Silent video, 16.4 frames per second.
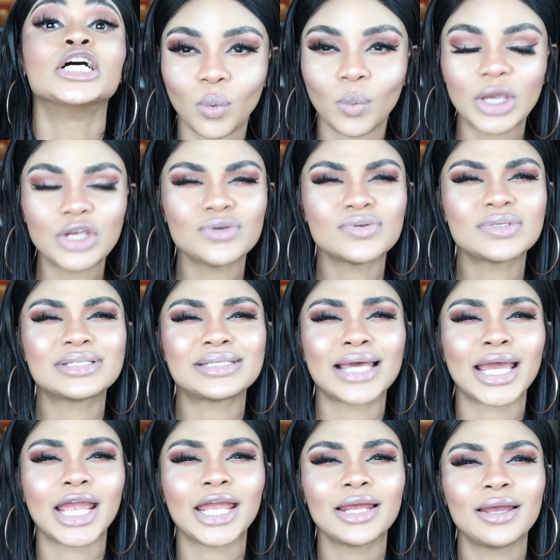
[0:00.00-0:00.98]
When you
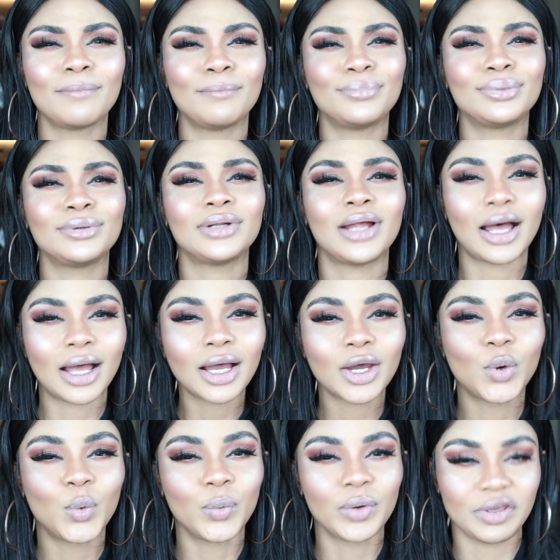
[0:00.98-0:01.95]
say
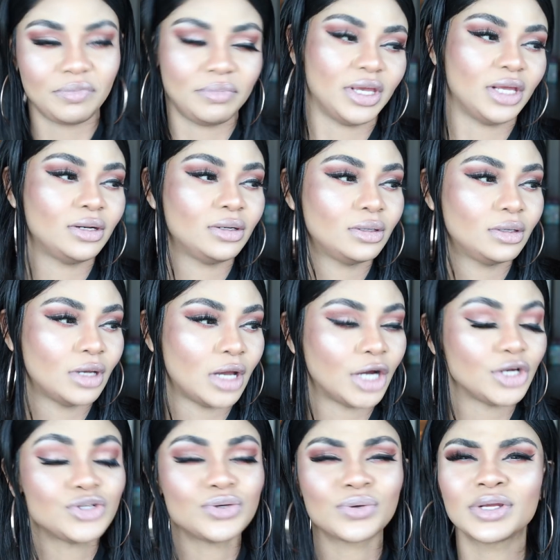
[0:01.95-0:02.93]
black women,
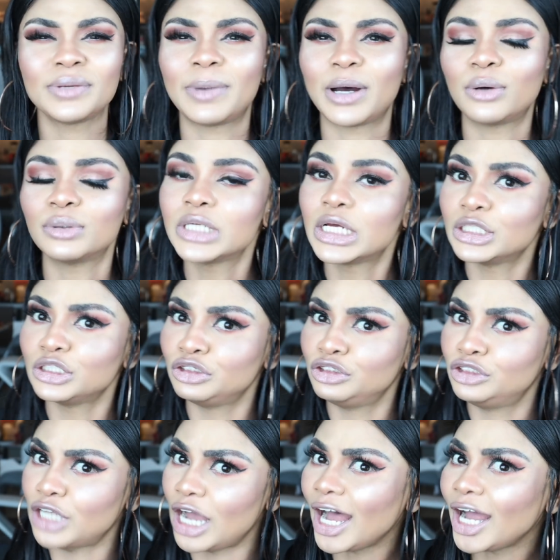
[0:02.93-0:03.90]
are you talking about
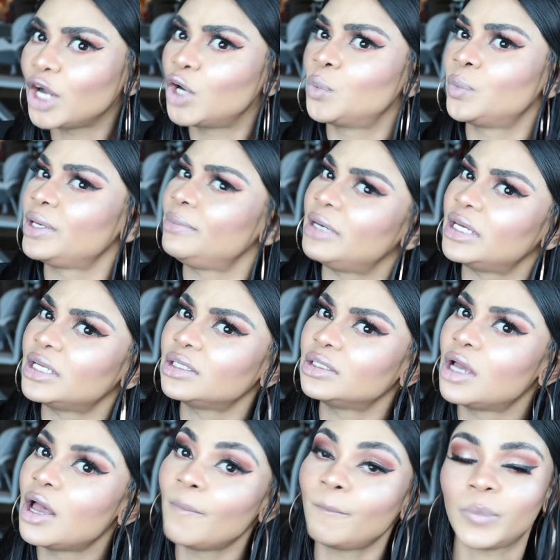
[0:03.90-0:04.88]
dark
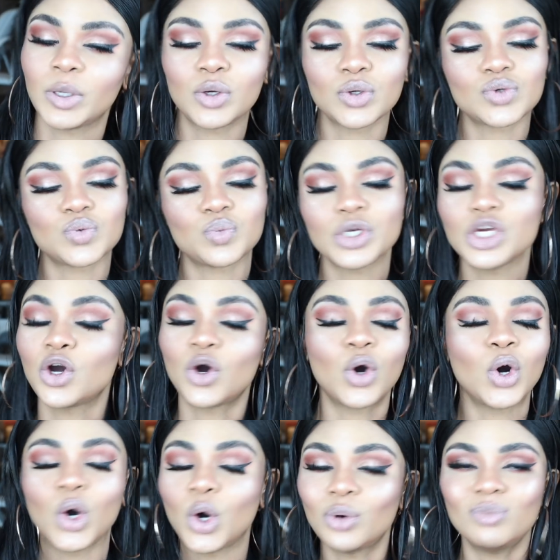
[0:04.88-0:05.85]
women? Because we are
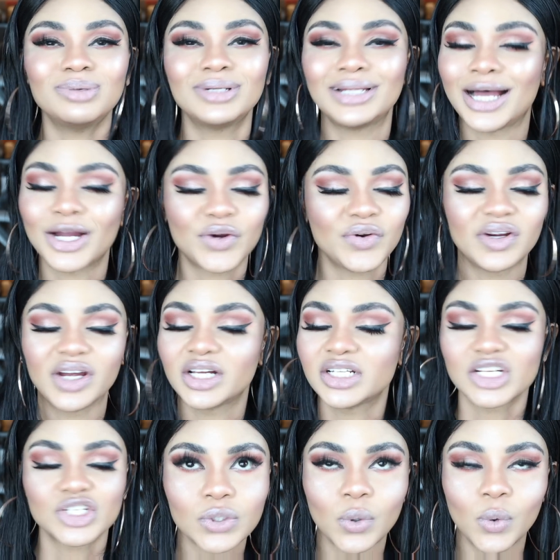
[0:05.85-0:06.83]
all black
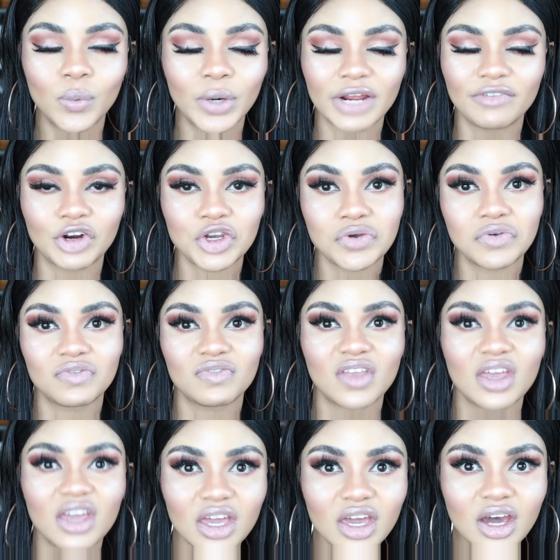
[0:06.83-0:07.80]
regardless or whatever you
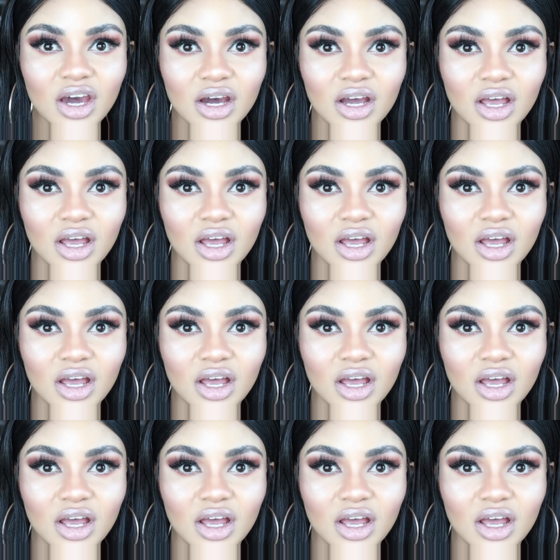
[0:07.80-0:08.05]
think.